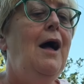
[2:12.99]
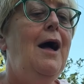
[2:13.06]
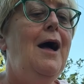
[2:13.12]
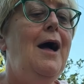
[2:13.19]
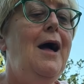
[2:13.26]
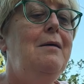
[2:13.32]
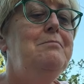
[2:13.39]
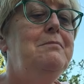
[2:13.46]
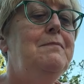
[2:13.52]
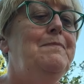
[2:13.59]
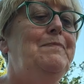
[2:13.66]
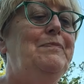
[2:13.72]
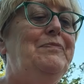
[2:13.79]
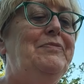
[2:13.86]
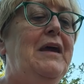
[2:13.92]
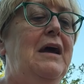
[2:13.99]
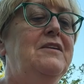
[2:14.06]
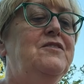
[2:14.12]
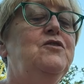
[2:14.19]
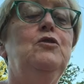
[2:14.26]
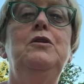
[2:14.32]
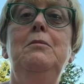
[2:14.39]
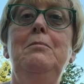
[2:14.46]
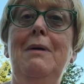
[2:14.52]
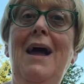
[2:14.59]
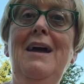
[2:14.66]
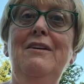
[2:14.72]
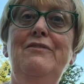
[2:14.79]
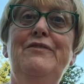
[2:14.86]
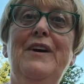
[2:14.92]
Um, so you
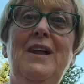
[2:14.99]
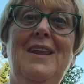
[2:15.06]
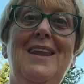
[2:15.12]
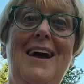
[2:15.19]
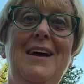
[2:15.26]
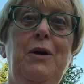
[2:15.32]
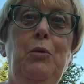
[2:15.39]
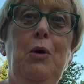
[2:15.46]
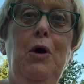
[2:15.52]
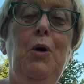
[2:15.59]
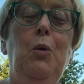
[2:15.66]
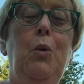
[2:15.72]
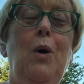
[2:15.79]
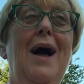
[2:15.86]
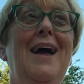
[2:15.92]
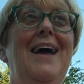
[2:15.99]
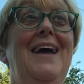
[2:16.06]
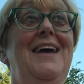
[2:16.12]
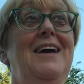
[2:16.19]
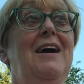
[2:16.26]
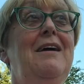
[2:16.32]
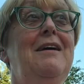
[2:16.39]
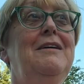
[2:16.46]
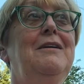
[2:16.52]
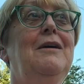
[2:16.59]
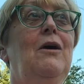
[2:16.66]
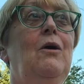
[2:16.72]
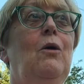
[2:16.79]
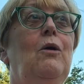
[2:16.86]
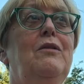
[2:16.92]
might have felt like you weren't quite here
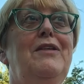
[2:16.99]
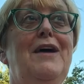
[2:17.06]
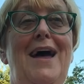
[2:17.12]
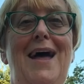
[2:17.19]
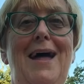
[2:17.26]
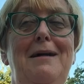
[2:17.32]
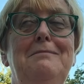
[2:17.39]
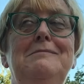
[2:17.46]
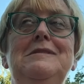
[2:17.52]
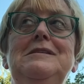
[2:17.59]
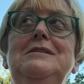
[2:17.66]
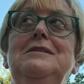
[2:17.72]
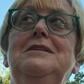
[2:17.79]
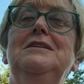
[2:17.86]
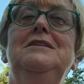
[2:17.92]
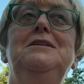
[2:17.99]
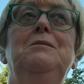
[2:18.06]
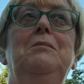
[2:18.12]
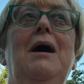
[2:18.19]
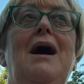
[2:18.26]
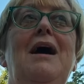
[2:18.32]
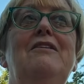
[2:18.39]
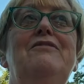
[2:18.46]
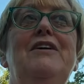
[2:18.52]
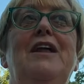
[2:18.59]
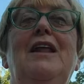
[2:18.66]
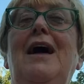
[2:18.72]
or there you might have felt